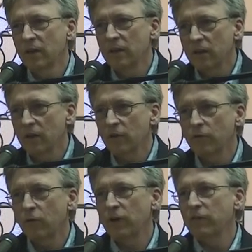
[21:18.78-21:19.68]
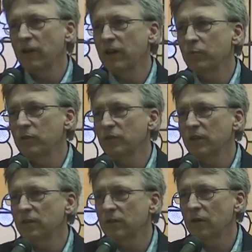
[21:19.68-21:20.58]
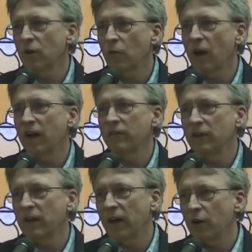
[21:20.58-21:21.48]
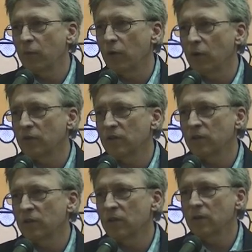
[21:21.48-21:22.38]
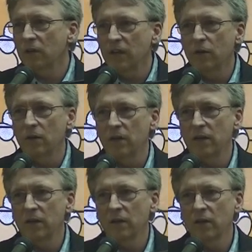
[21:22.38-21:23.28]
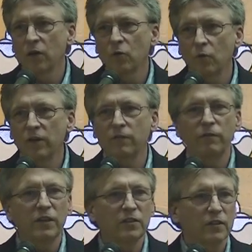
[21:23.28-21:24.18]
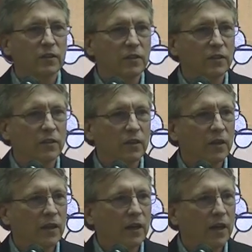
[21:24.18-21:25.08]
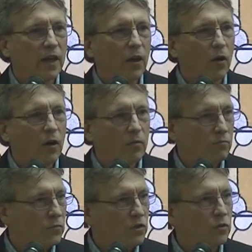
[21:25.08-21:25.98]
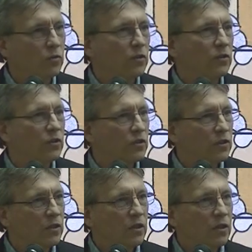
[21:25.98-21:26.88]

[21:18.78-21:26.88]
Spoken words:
The other 45% arrive at airports legally with visas, students,